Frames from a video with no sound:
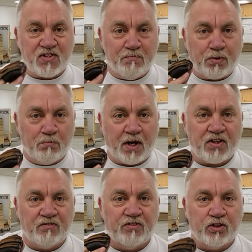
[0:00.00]
simple
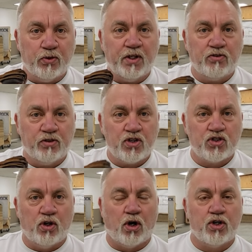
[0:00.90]
method for doing
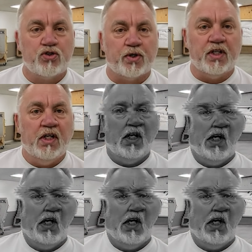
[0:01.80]
traditional archery,